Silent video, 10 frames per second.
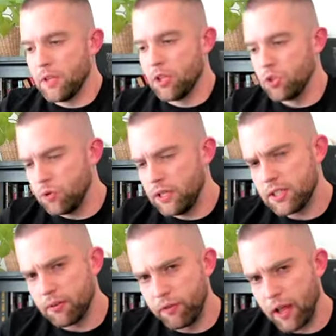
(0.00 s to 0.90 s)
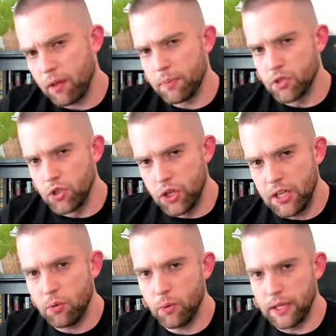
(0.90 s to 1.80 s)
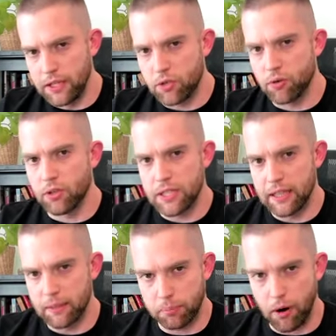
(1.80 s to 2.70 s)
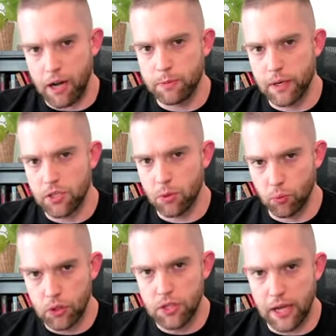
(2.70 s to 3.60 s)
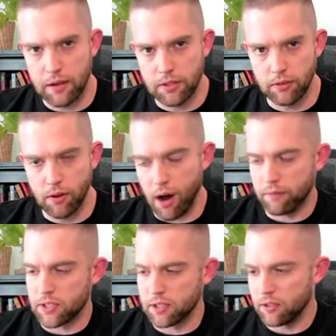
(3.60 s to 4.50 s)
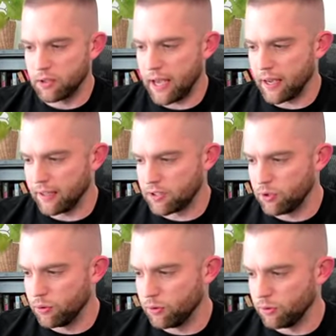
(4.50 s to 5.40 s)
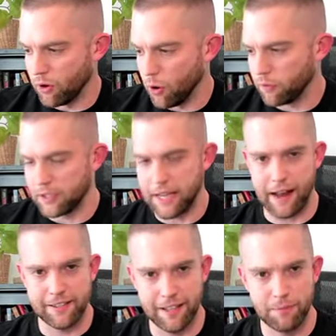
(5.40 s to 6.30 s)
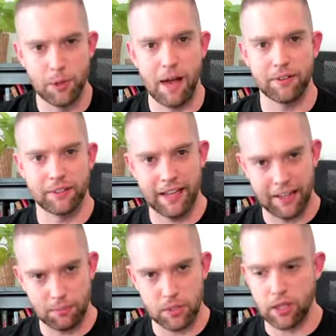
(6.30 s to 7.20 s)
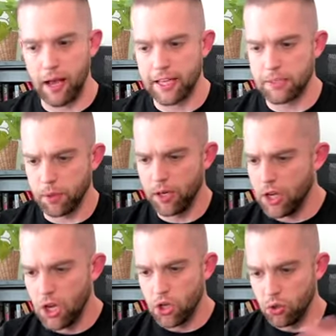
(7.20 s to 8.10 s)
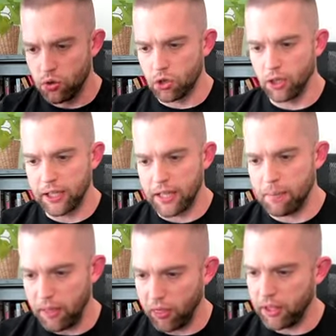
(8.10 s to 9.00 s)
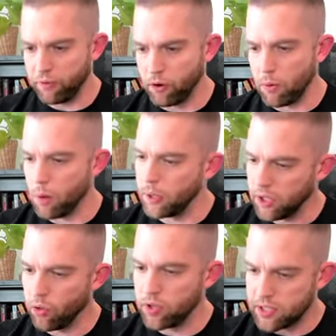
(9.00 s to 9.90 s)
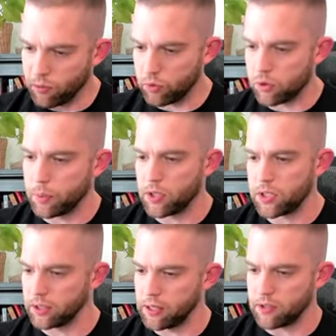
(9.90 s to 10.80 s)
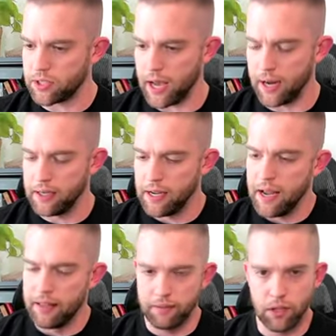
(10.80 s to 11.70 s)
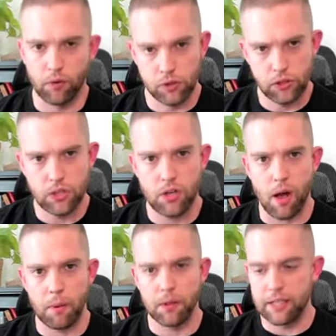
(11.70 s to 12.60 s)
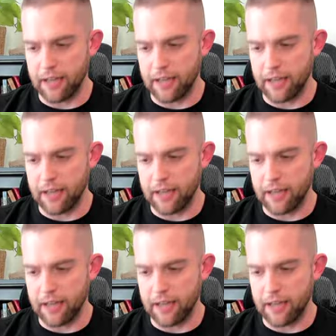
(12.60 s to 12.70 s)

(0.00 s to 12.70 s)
You need to develop genuine interest in the prospects you're reaching out to. Obviously, you can't get too over-attached to them. You haven't landed them as clients, but you should look at them and think for a moment, this is a real person on the other side. They've done a real good job on this.